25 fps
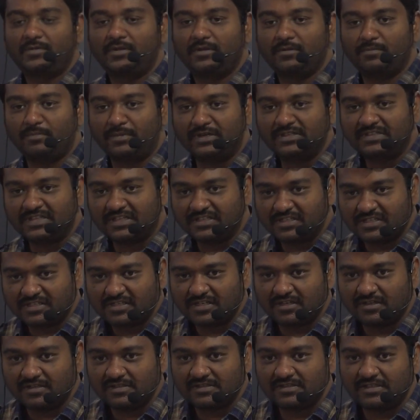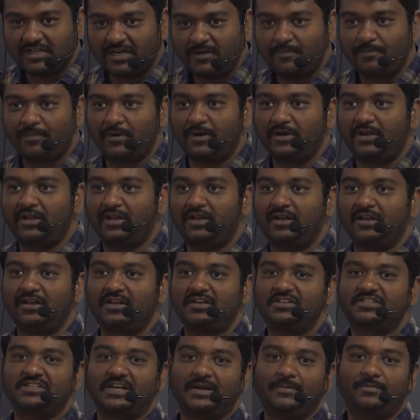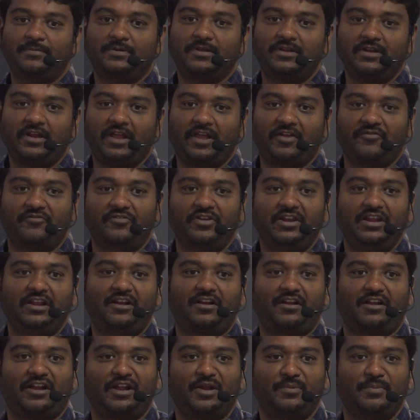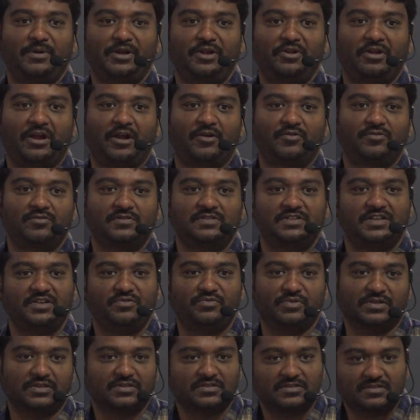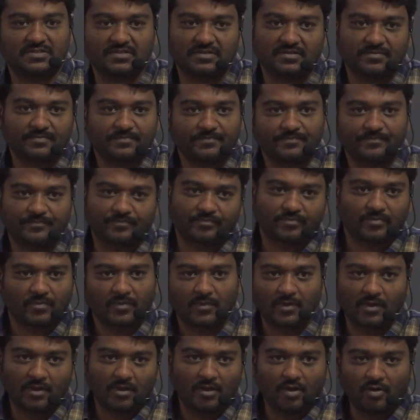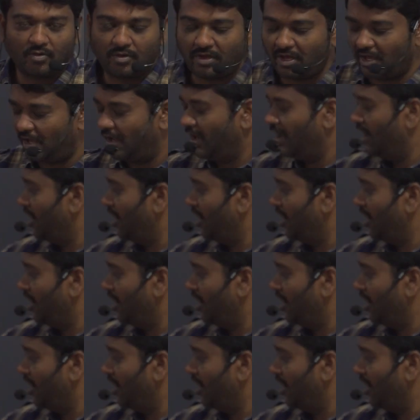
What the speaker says: my suggestion is that particular chapter, every climate you have to see once. Okay,